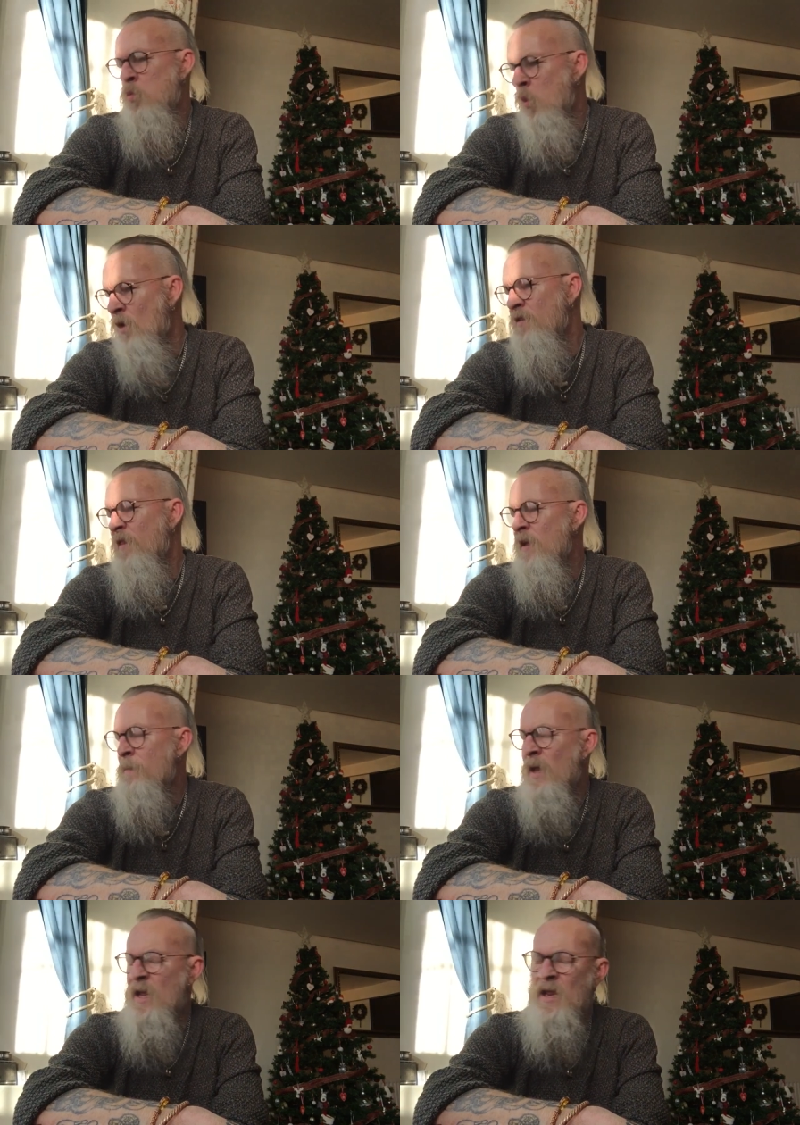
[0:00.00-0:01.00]
what they
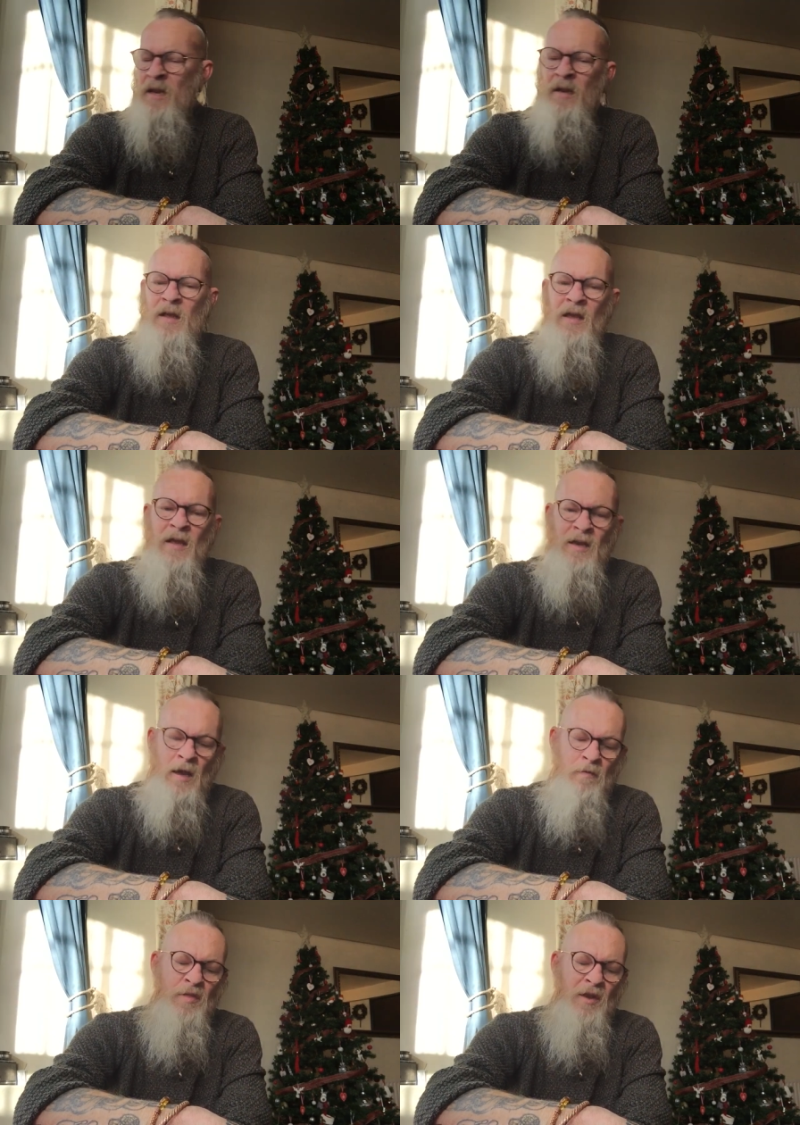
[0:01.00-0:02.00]
mean, and
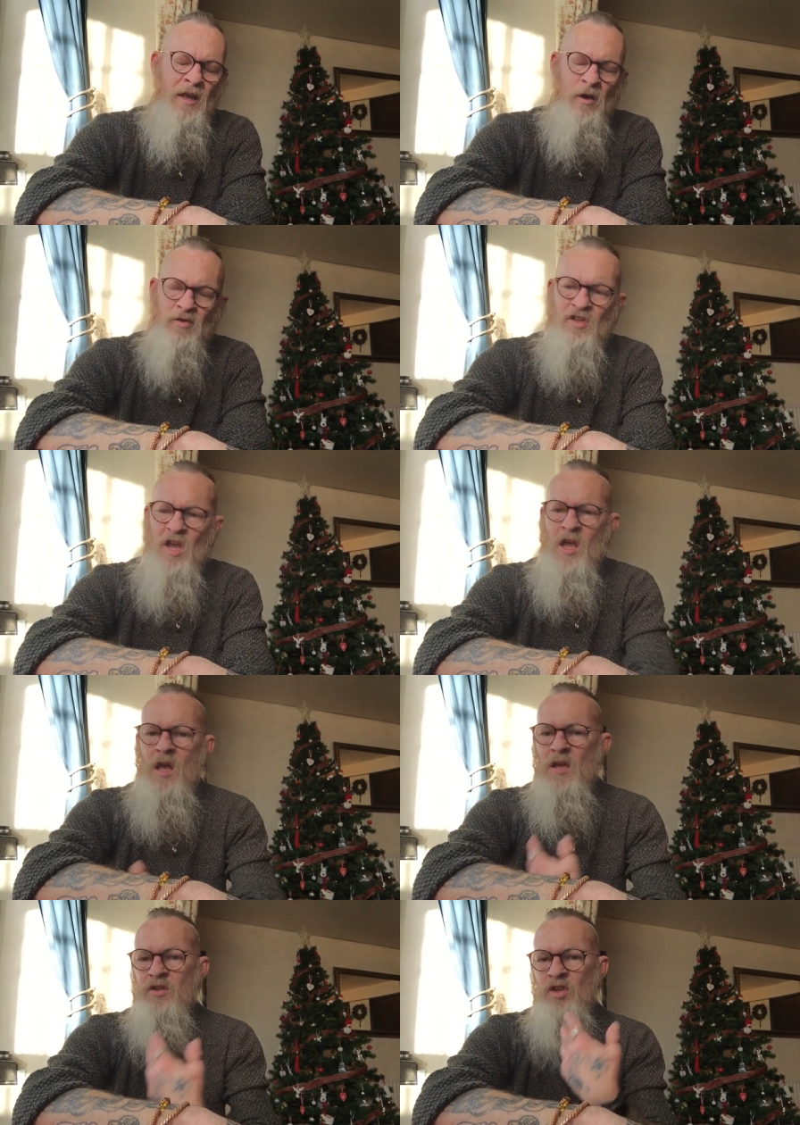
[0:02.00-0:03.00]
everything else.
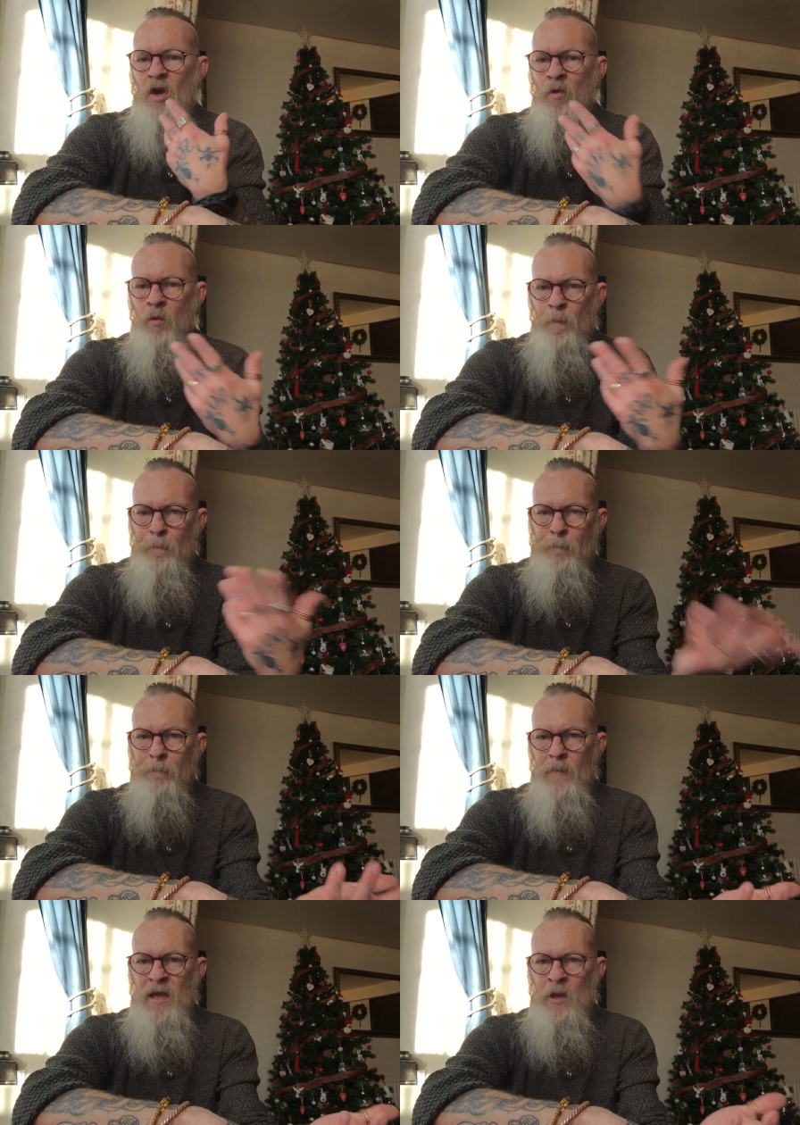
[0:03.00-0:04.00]
So
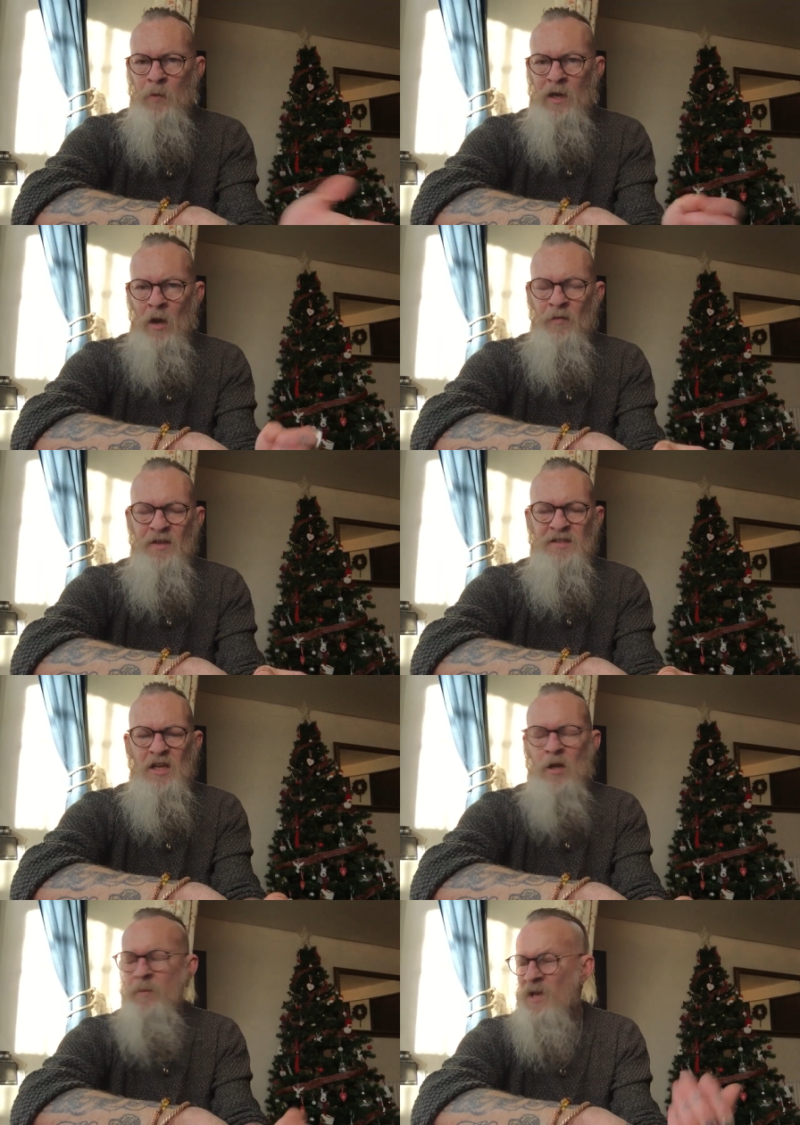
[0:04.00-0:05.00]
here we go. This is
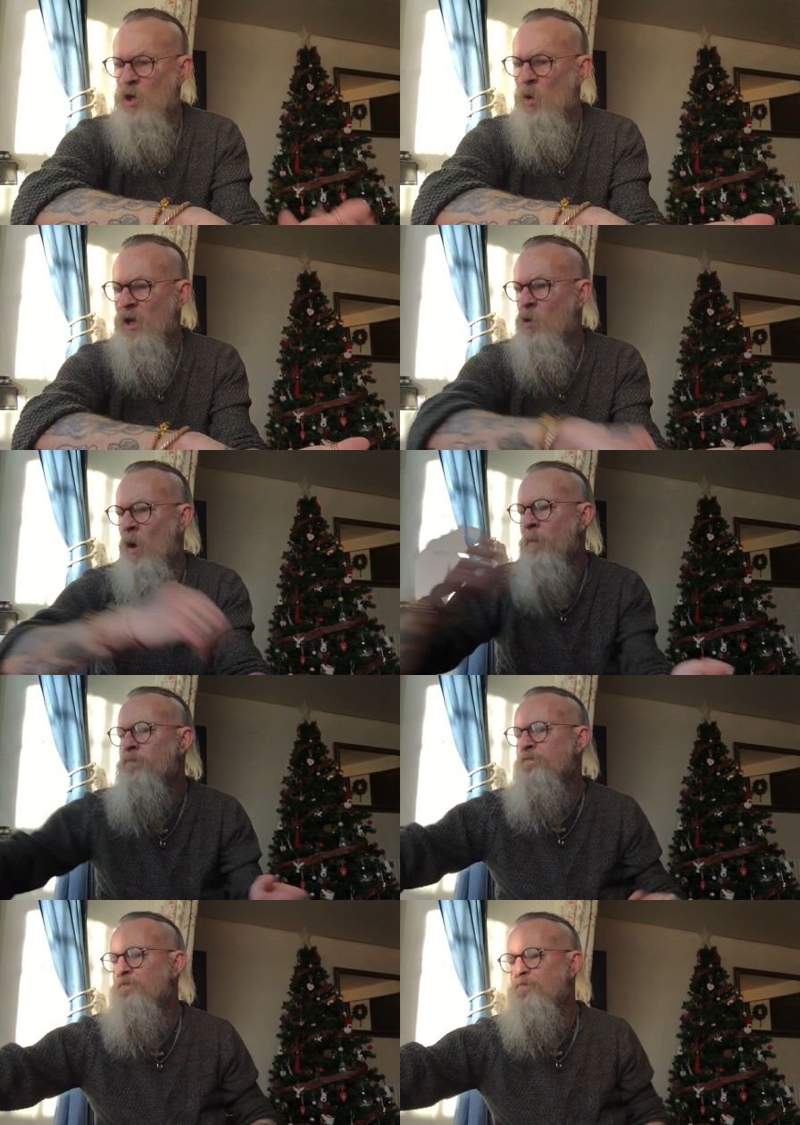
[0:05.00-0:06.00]
going to be a quick
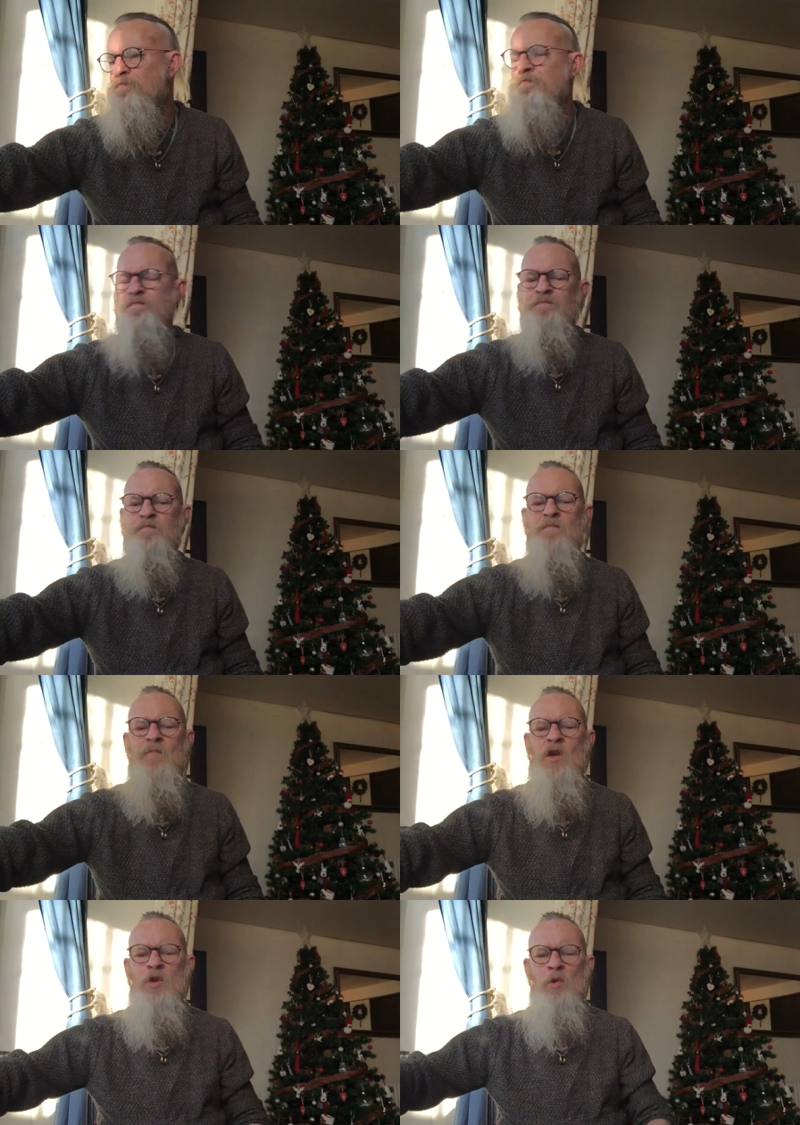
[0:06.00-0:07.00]
one.
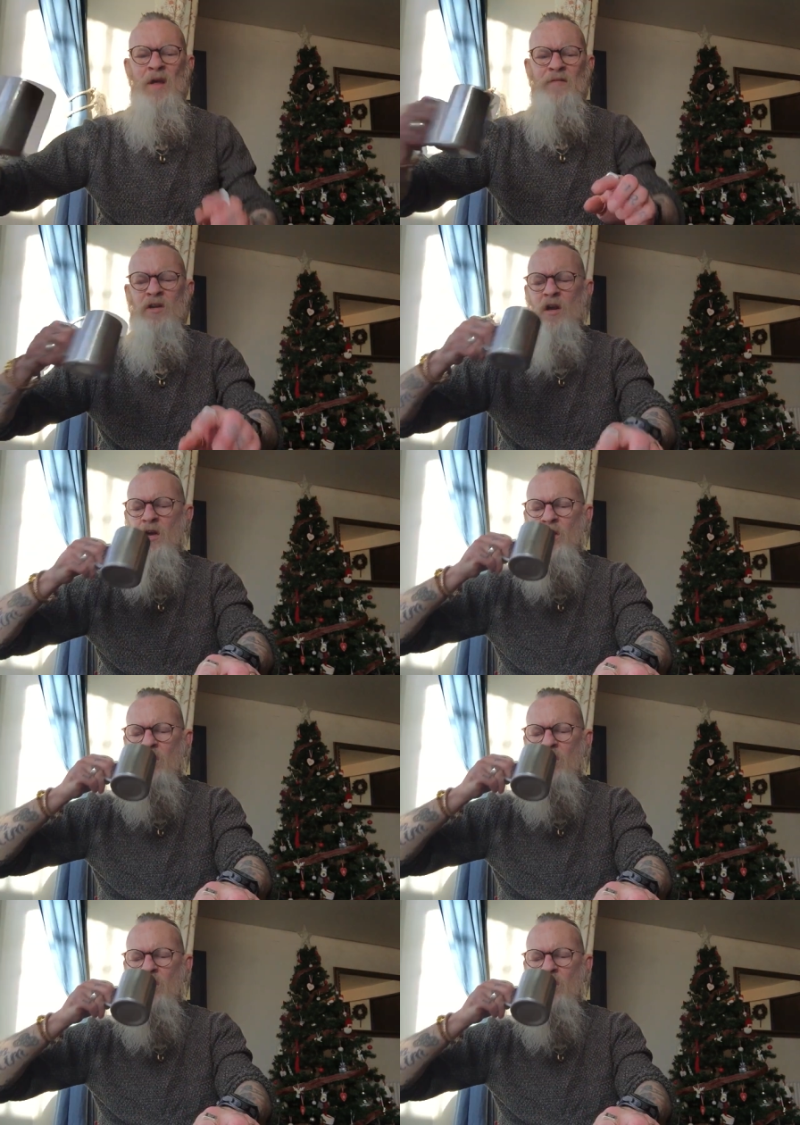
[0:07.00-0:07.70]
Going to have a glug